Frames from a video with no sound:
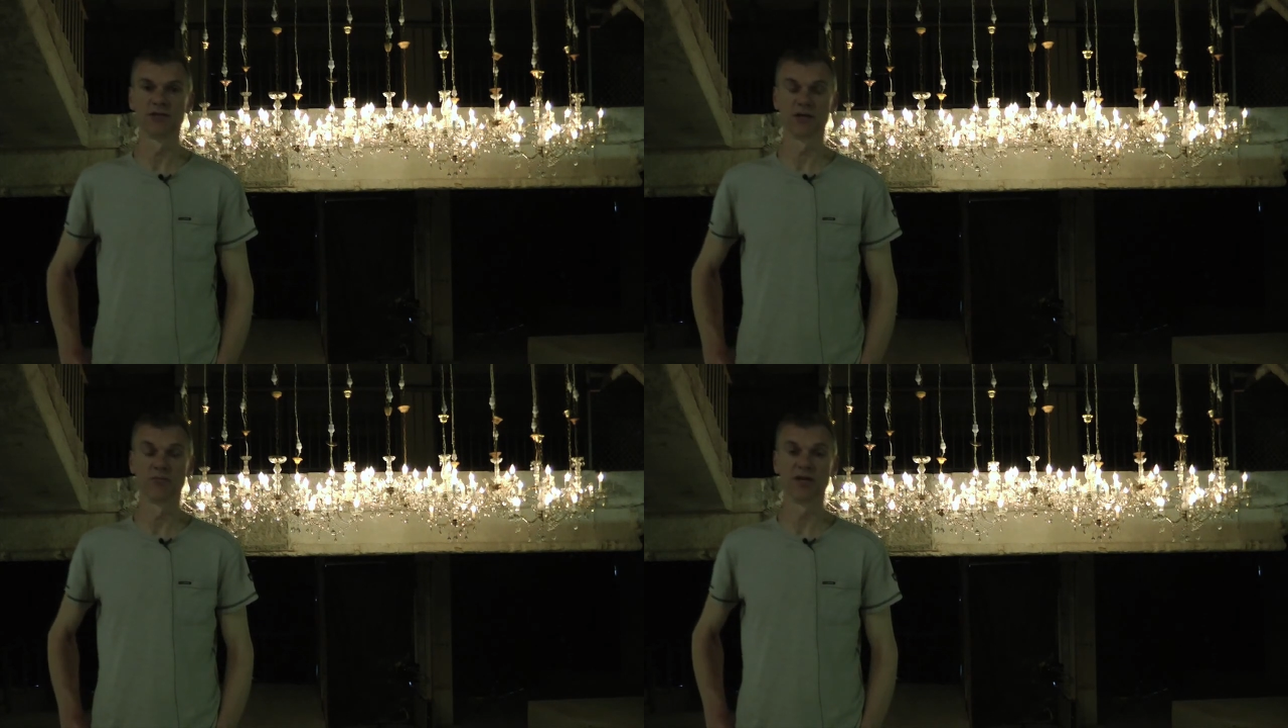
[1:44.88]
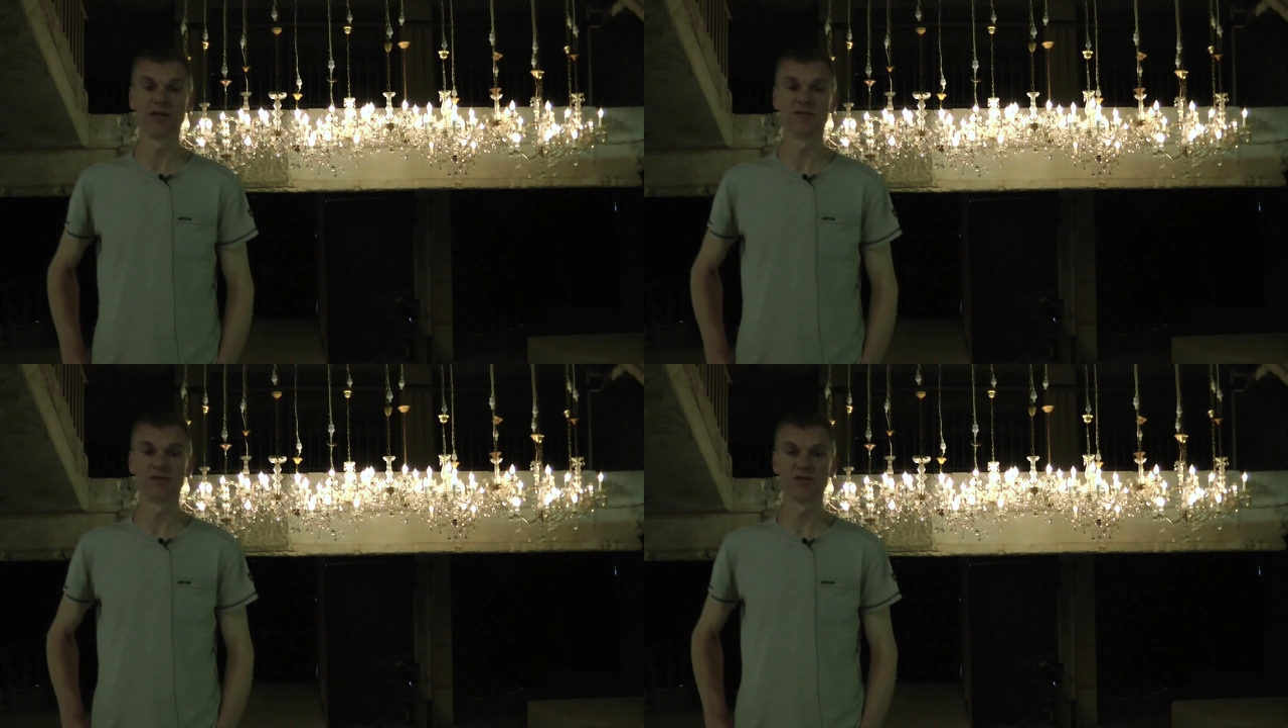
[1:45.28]

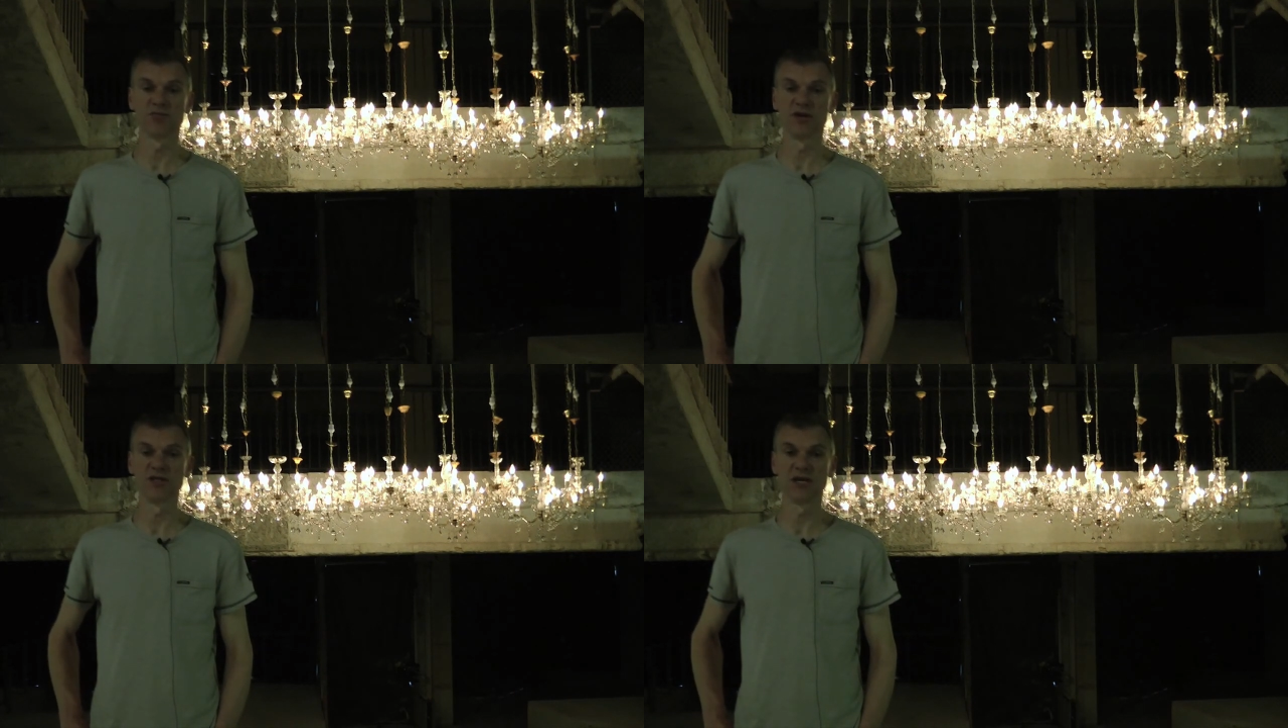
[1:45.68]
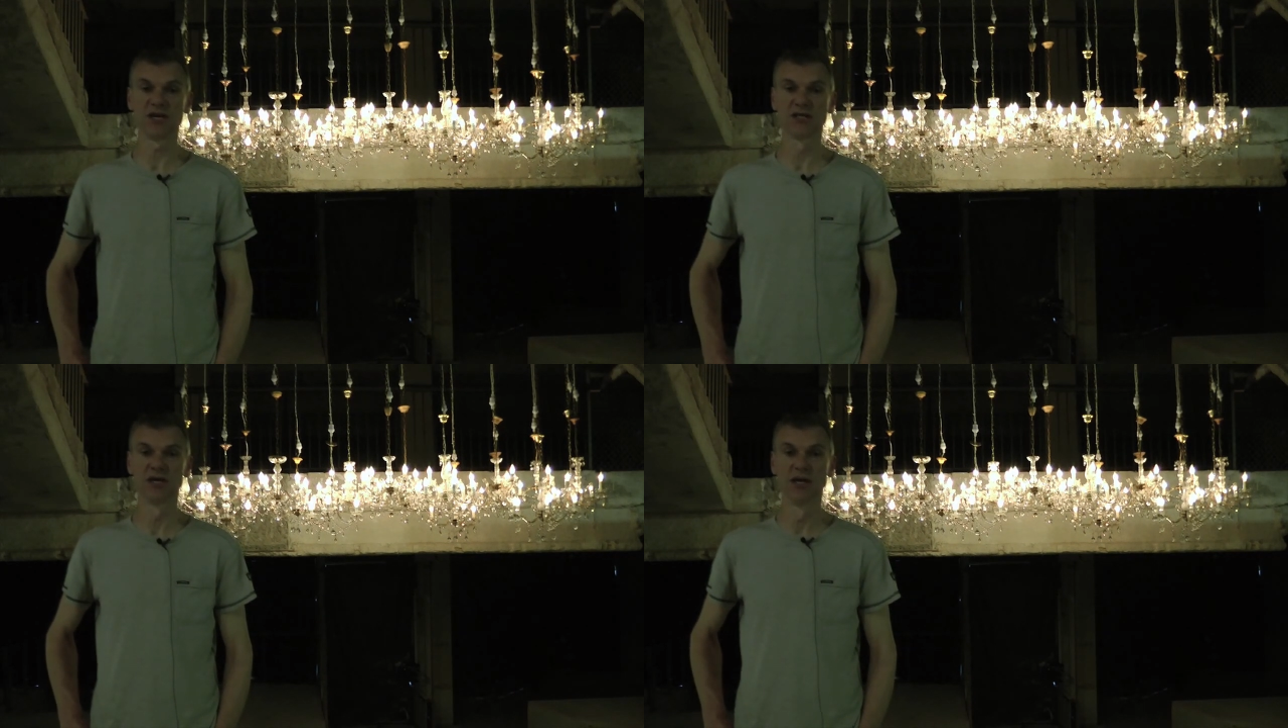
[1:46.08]
complete for this
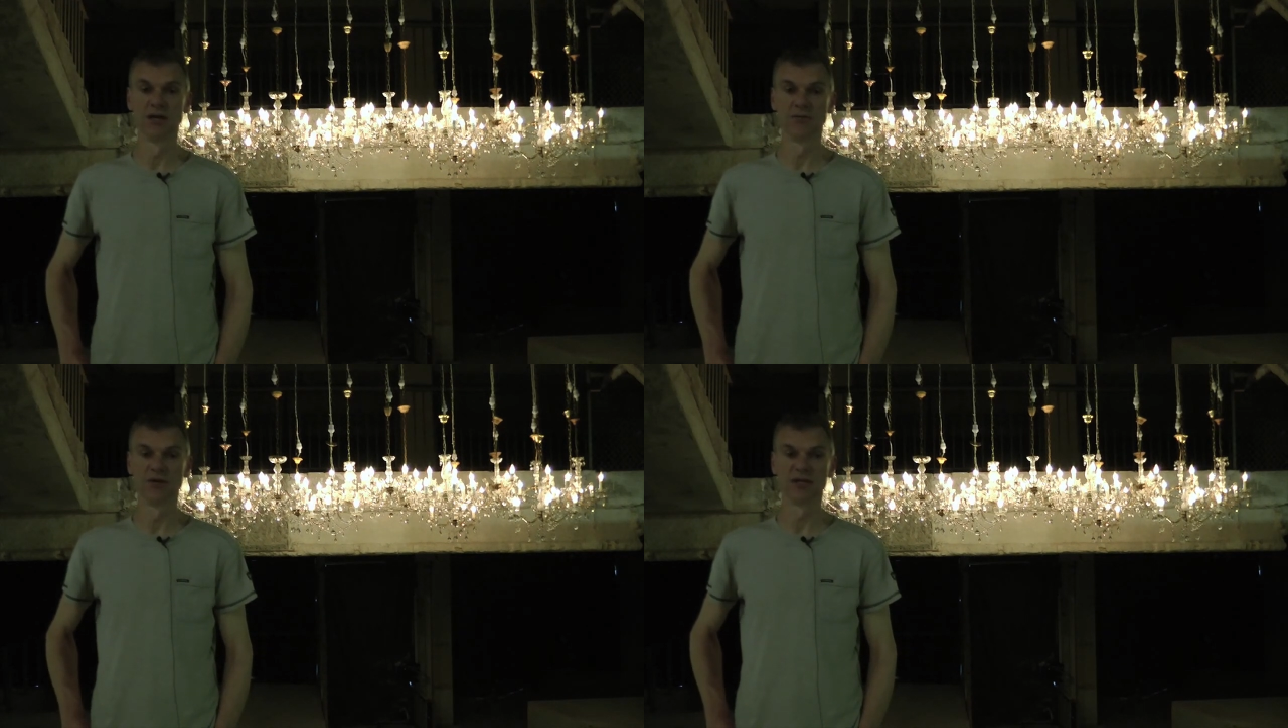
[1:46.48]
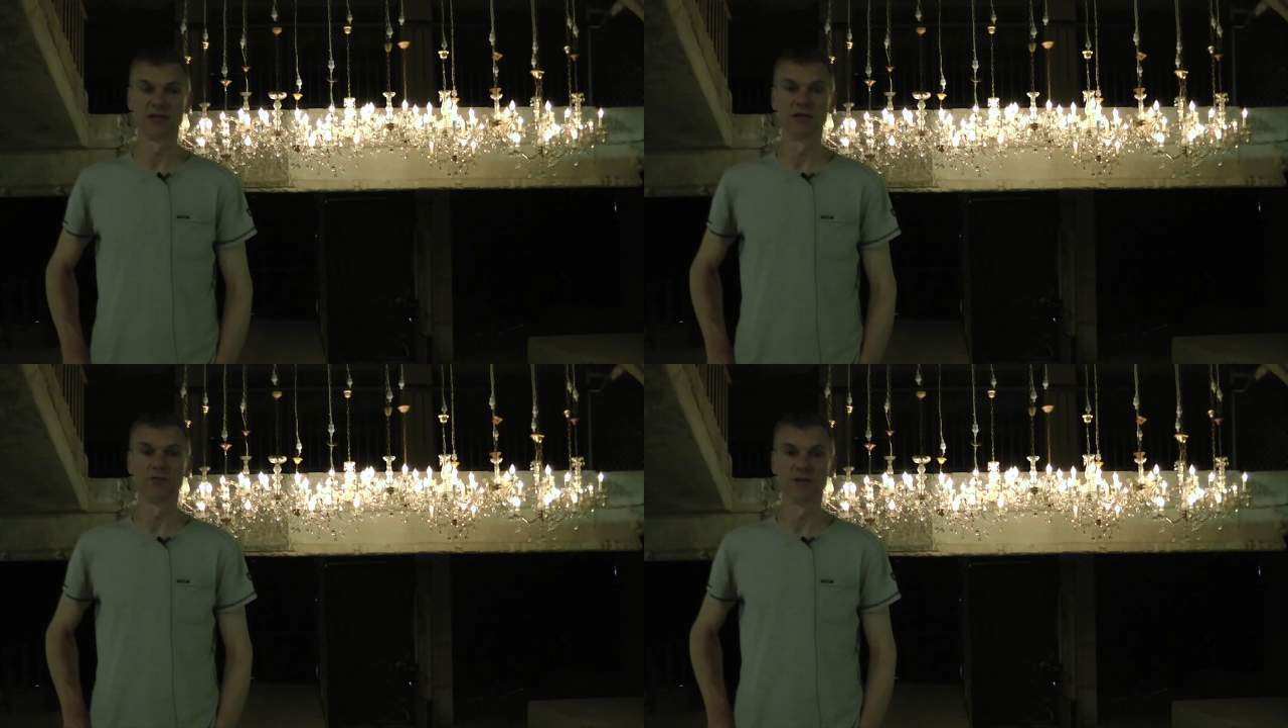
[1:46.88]
project, but
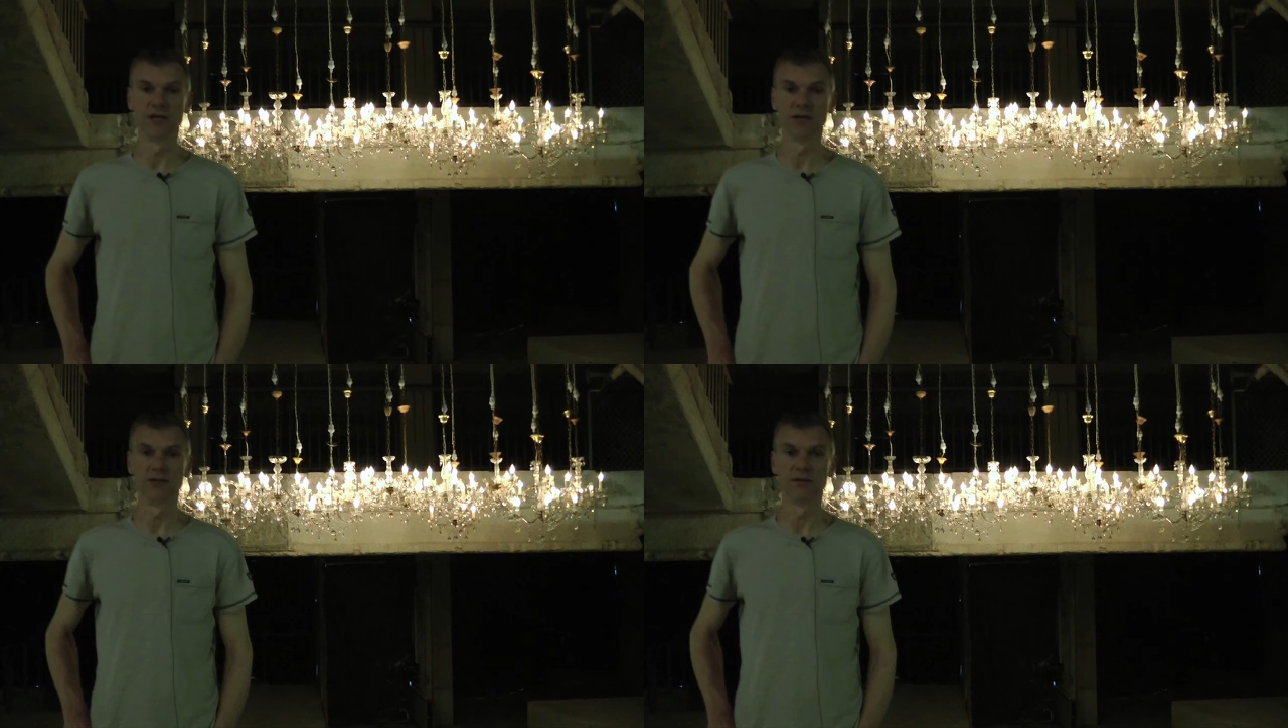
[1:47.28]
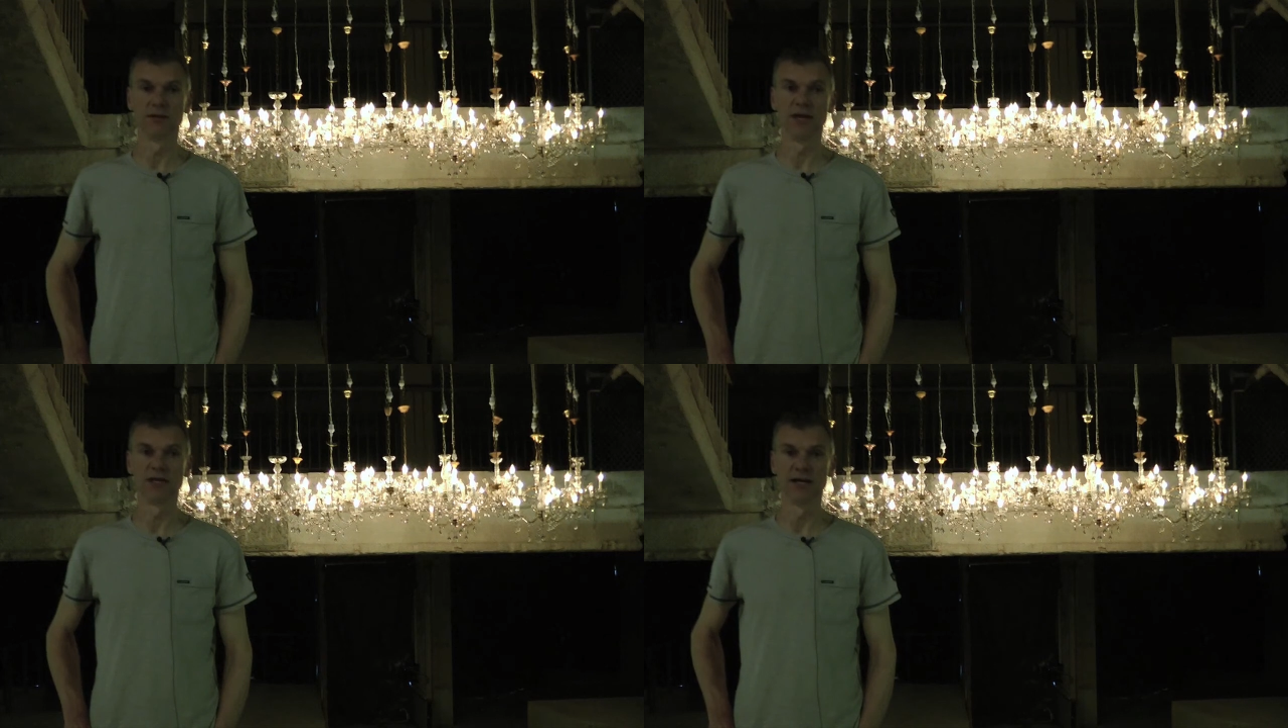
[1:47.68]
it really
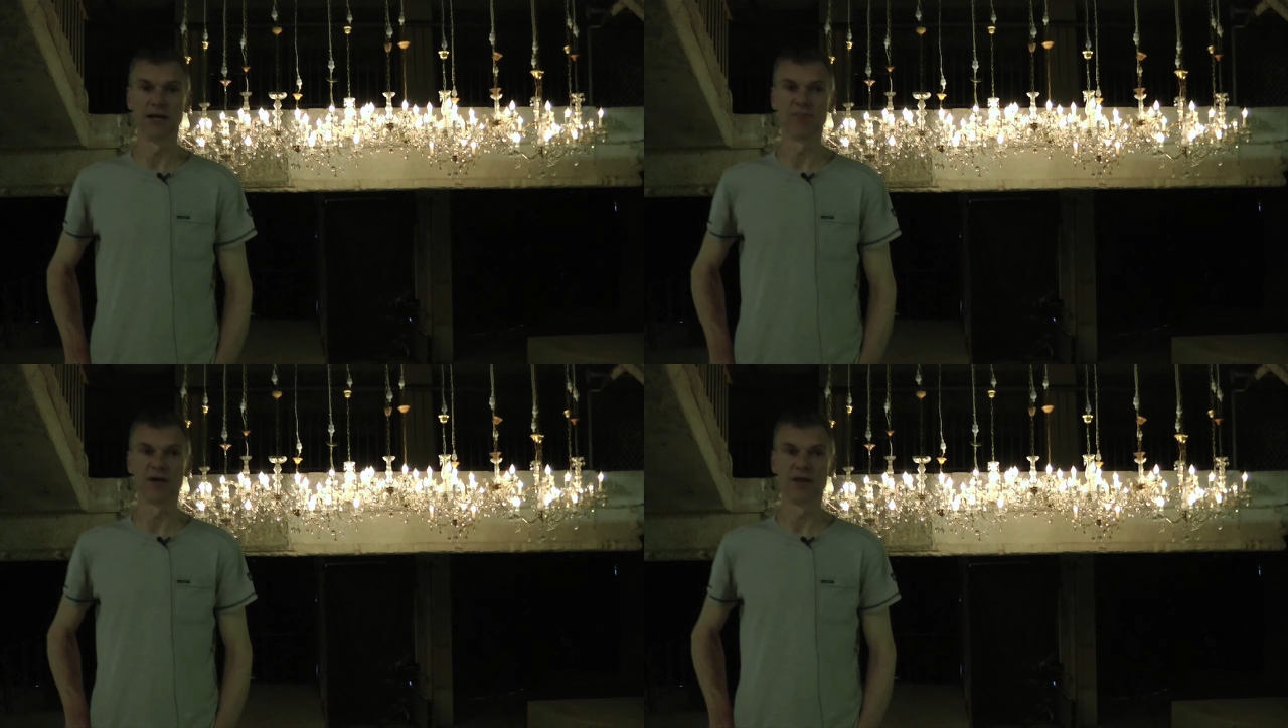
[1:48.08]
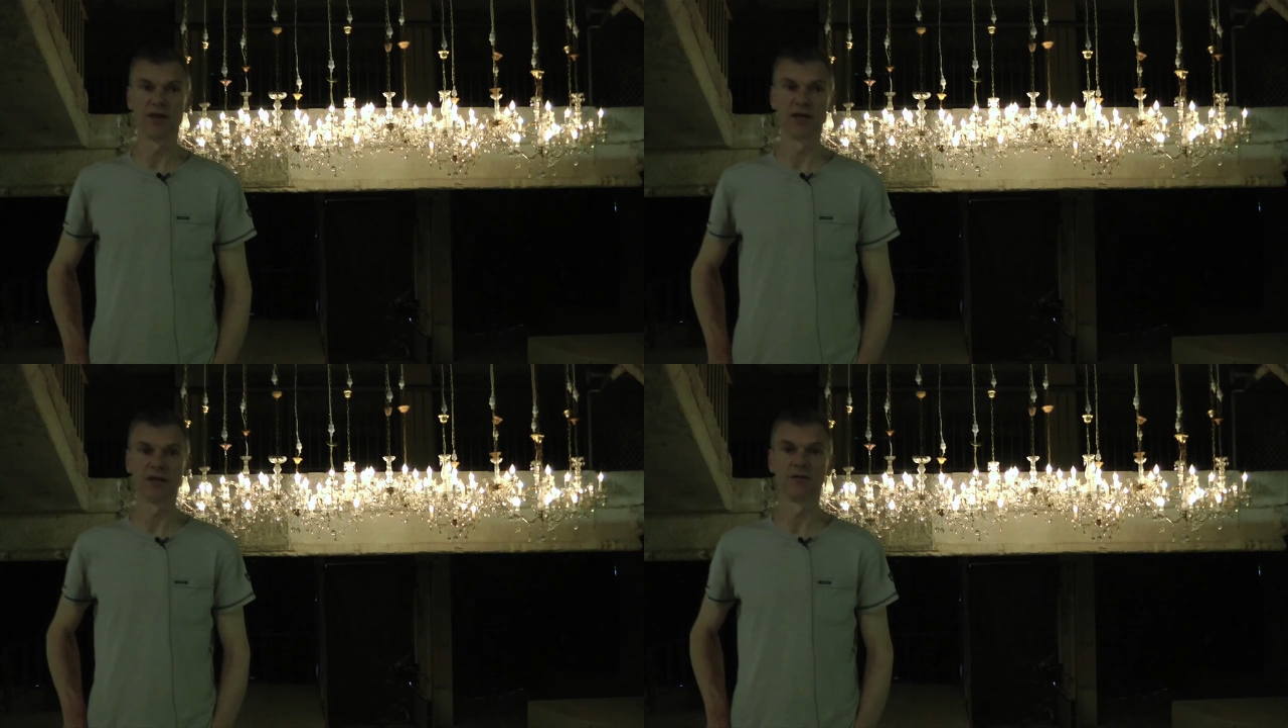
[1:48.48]
ended up, I
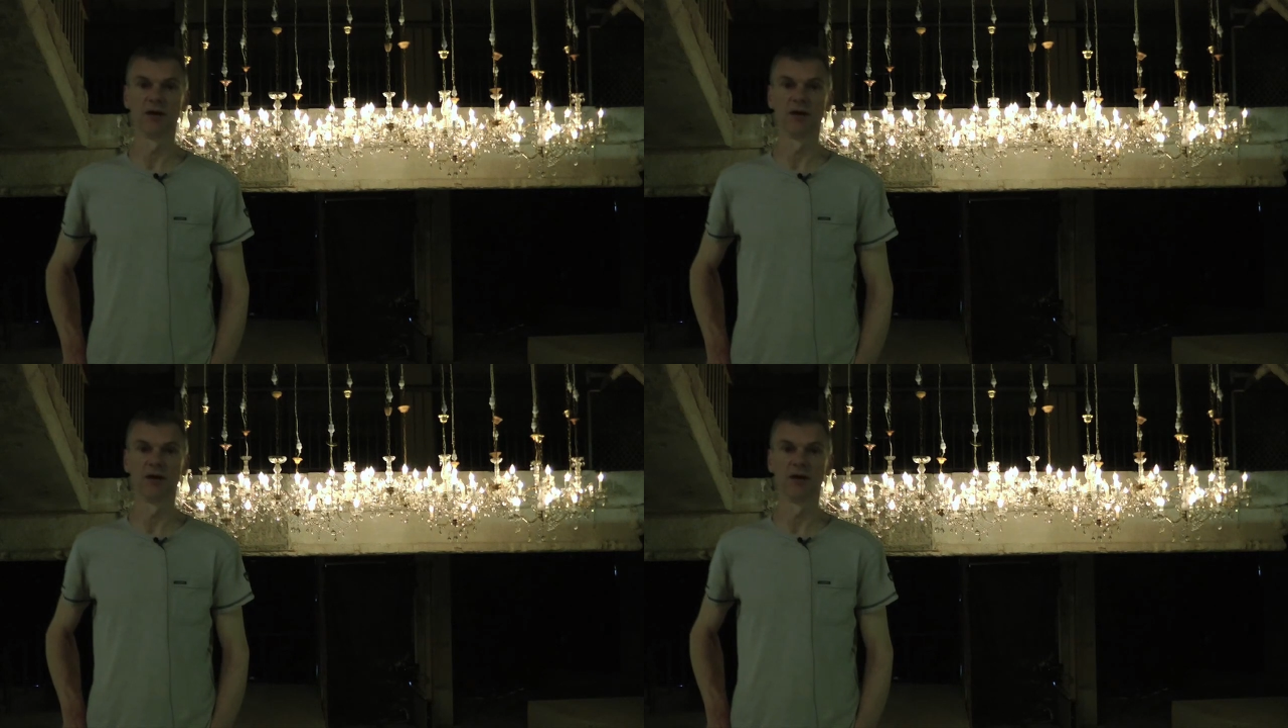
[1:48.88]
think,